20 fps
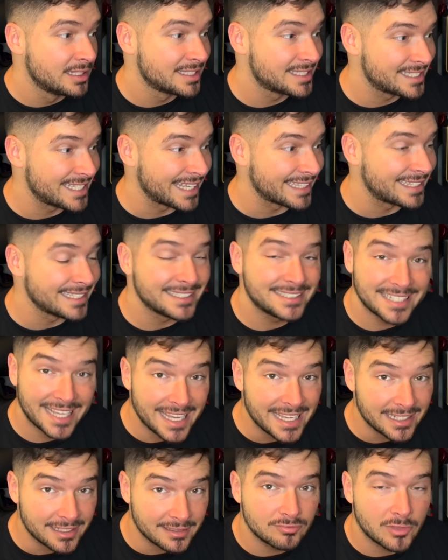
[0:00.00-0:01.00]
set the
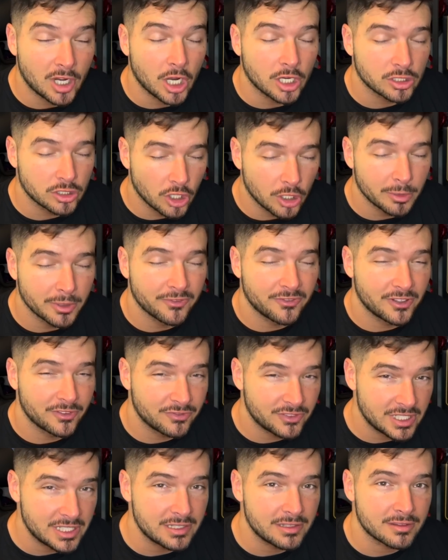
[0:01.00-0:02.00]
date, October
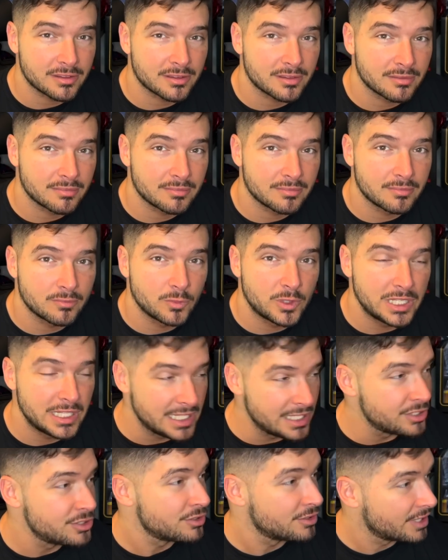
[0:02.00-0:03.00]
15th. We
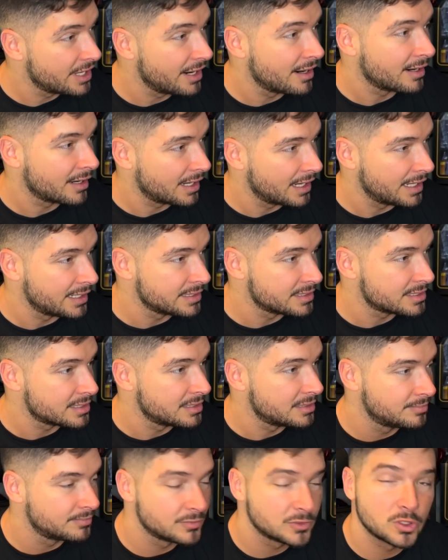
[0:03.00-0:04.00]
need you there, guys.
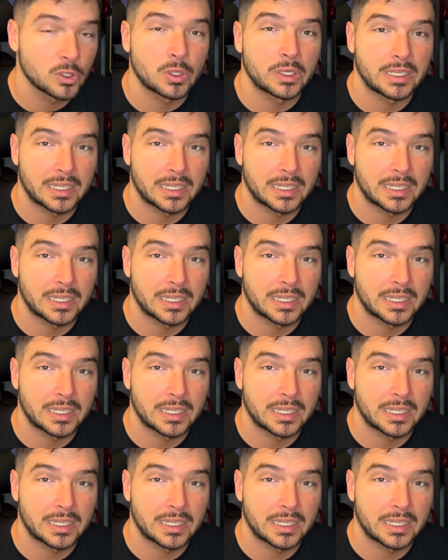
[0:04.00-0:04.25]
Toy